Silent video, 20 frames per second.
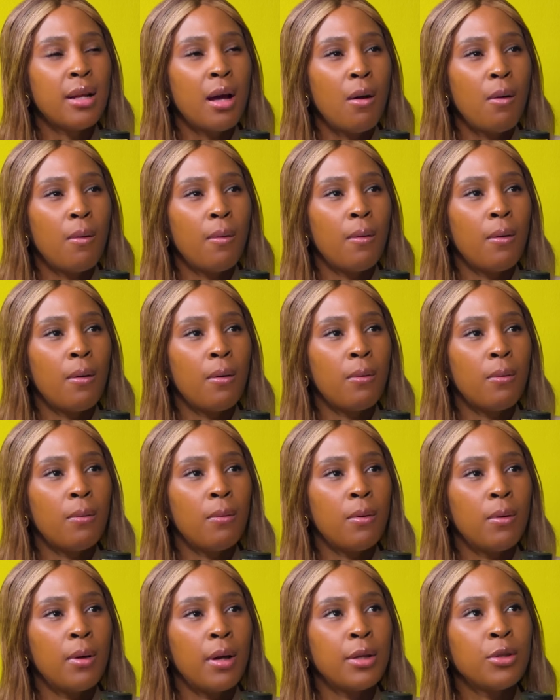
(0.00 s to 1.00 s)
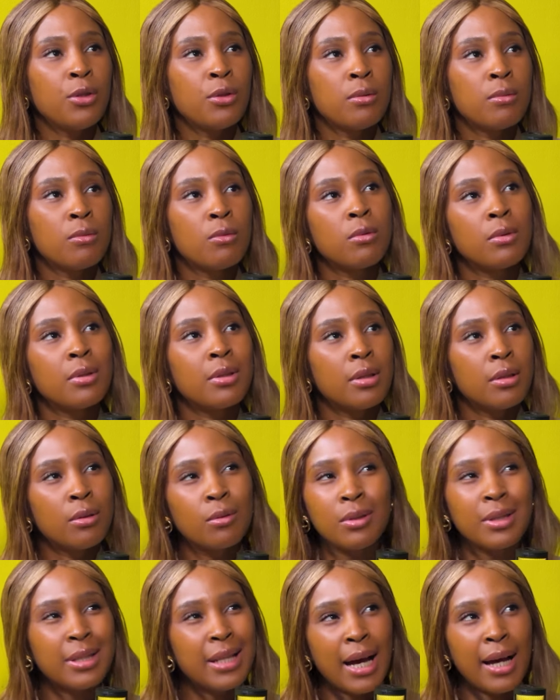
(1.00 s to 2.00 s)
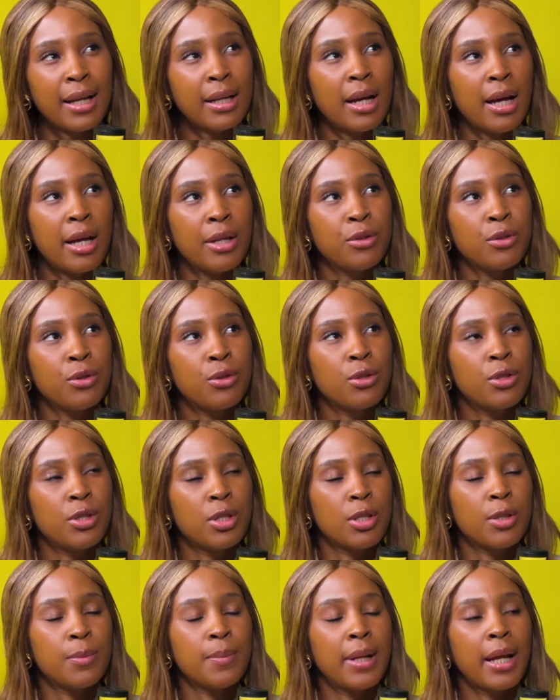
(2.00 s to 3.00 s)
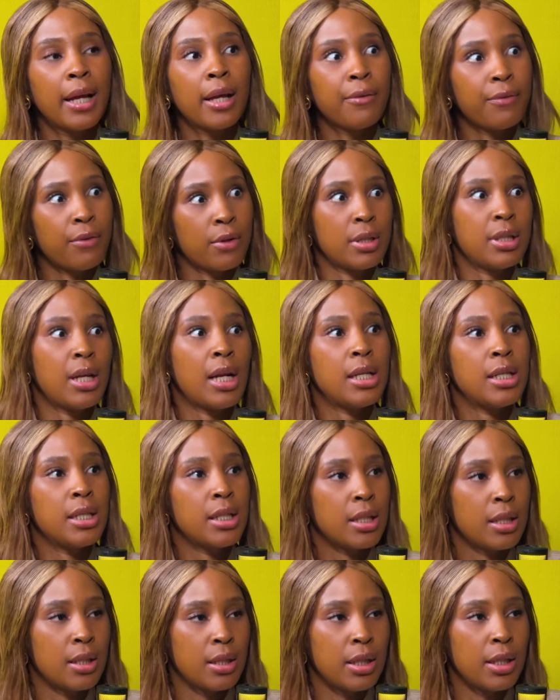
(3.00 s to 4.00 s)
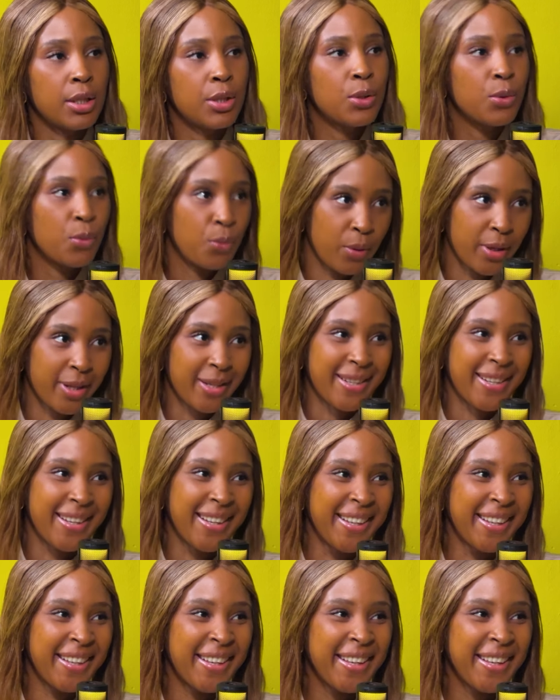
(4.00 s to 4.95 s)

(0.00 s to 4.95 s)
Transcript: now, could could data I used to just be like, if you're talented, let's work.